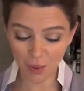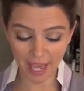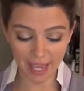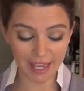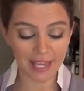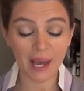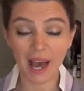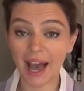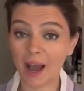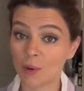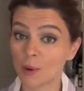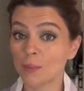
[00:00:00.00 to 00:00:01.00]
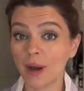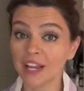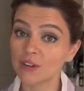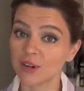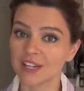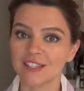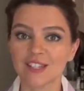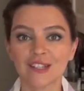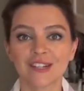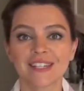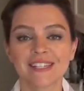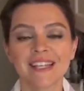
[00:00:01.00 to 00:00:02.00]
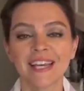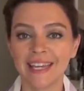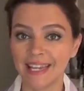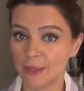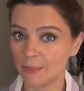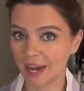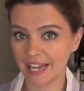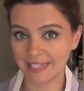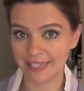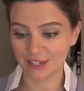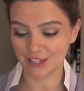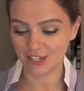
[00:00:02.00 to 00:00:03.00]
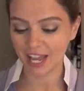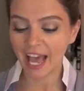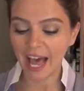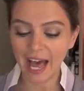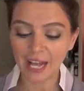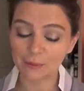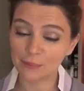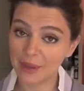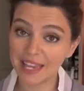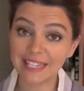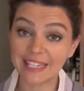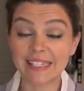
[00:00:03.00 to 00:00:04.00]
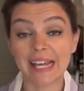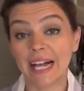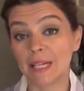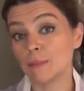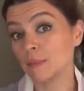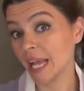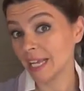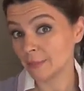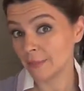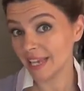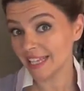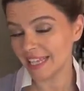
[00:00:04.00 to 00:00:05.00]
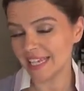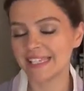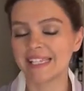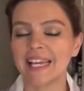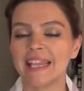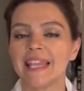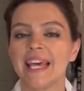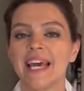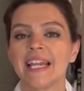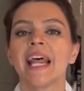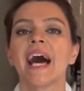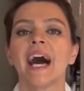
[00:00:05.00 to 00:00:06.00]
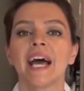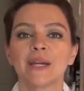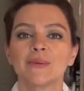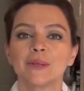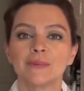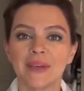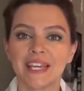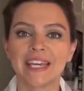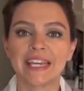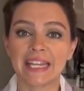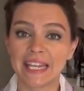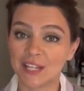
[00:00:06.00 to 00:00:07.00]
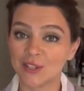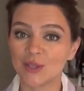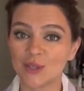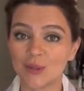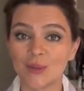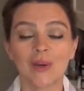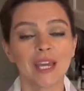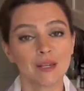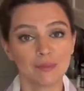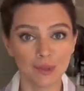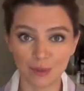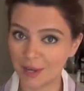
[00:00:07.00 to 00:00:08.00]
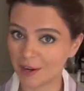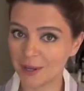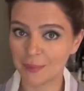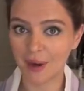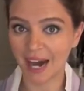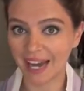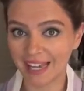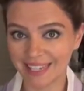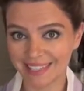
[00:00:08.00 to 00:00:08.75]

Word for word: way our pie crust looks in a pie dish. I'll bake this, I'll blind bake this and then I will make it into a blueberry pie.